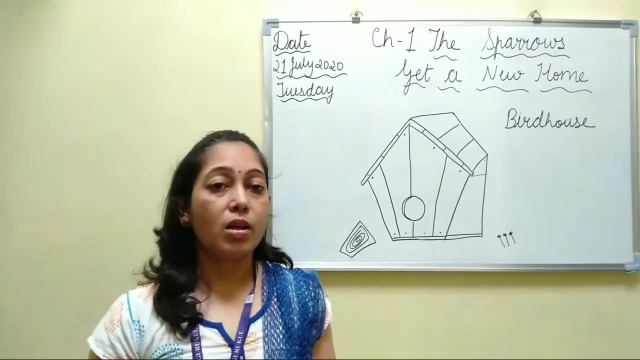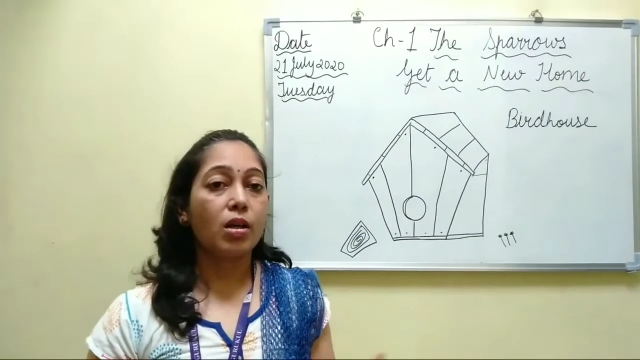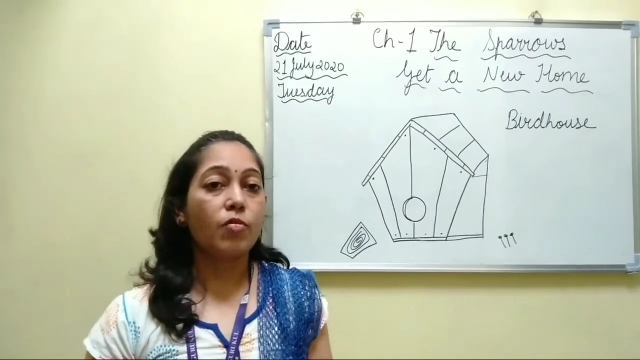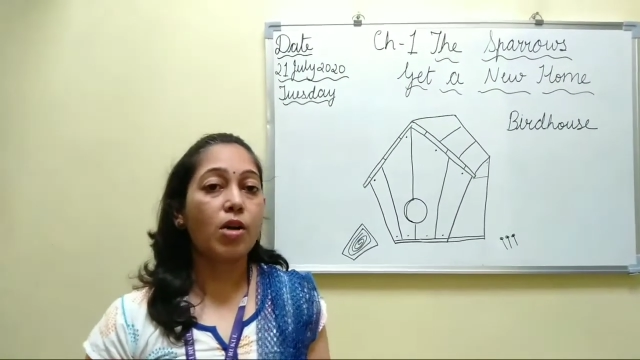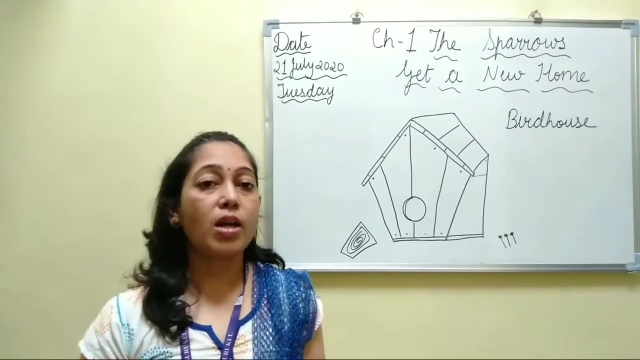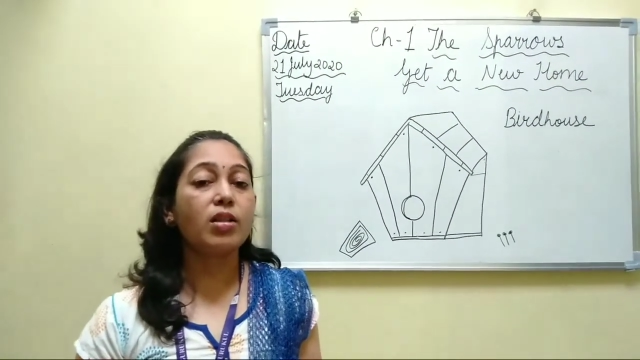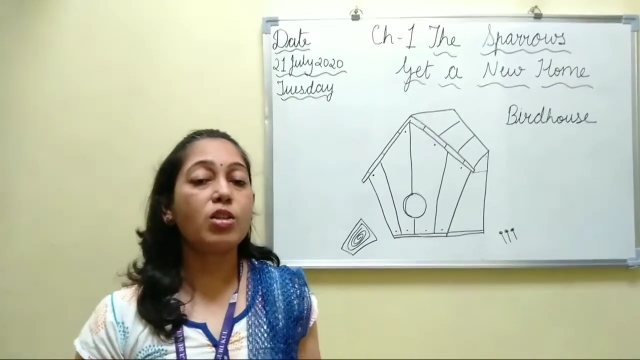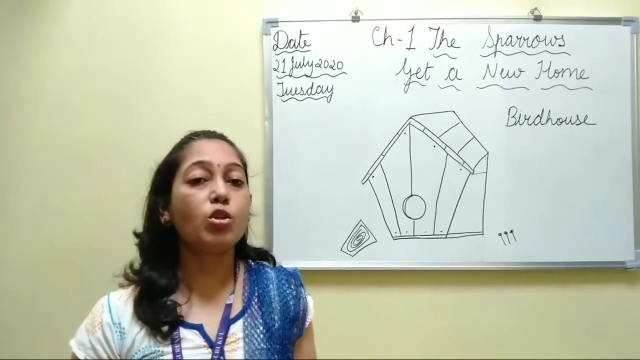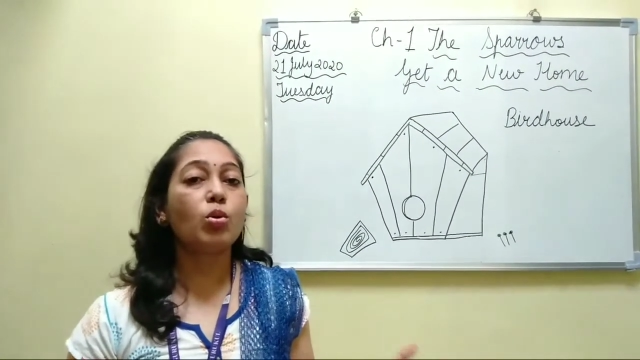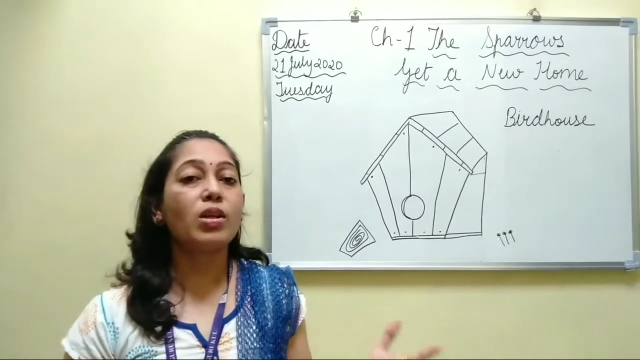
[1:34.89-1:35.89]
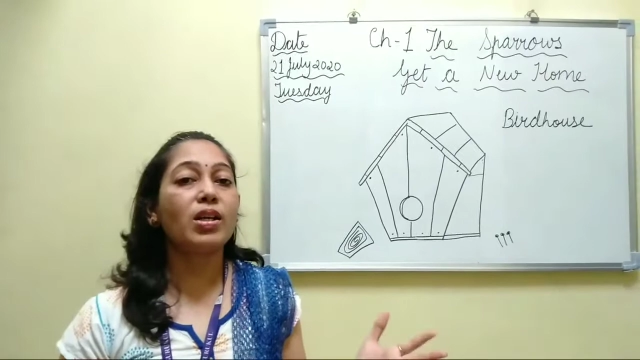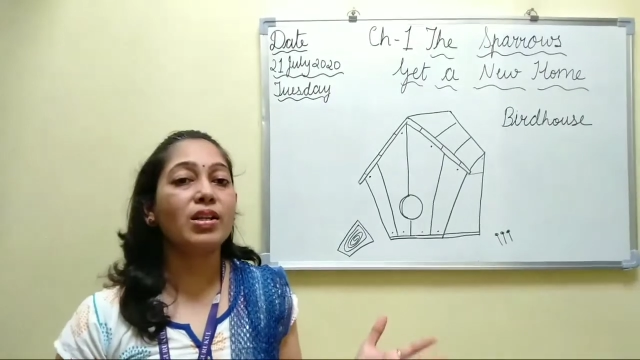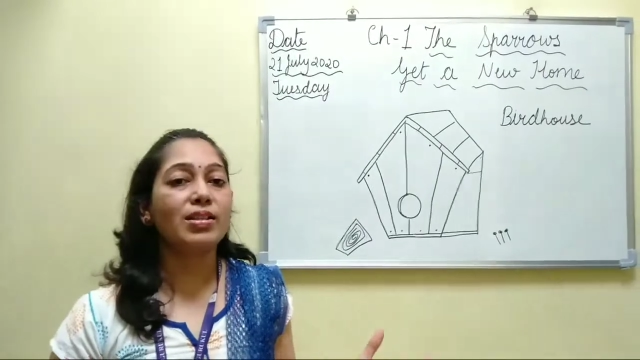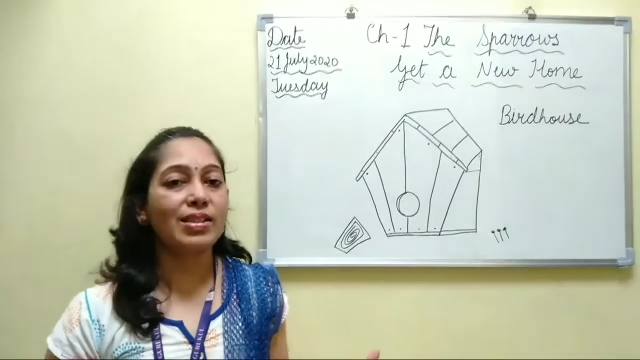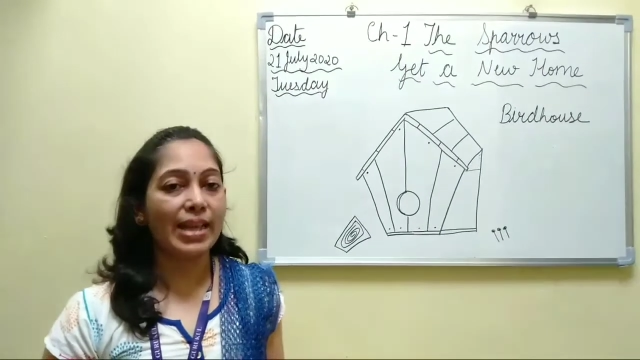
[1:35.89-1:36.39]
her father showed her
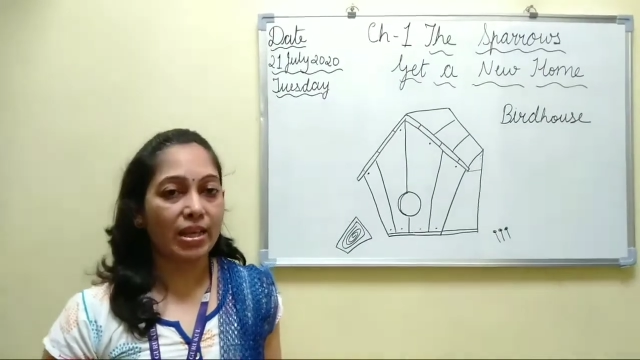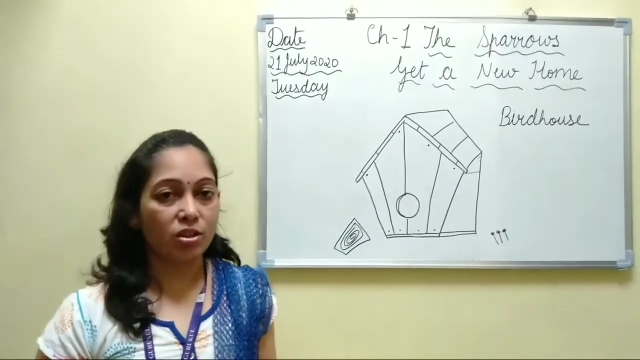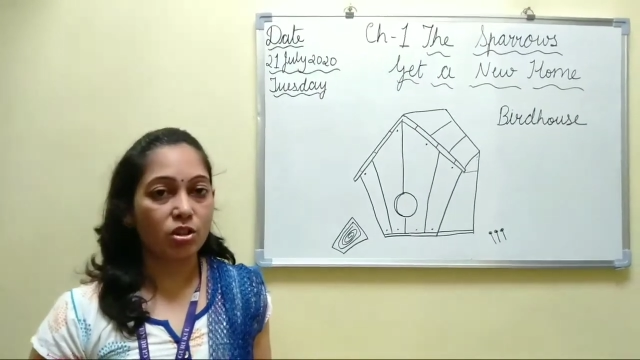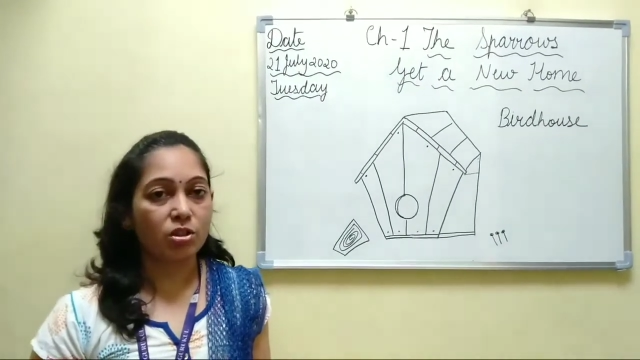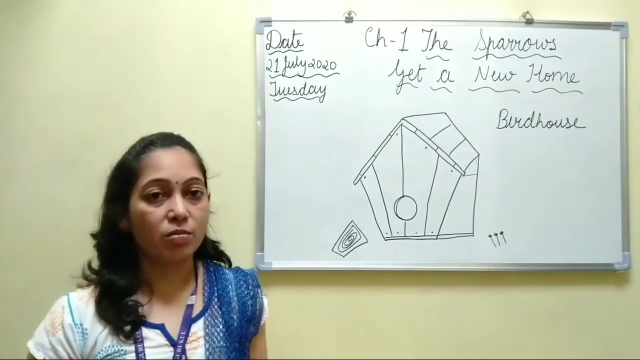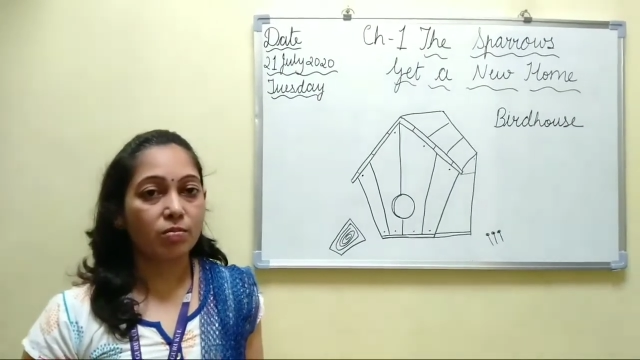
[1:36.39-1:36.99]
a sketch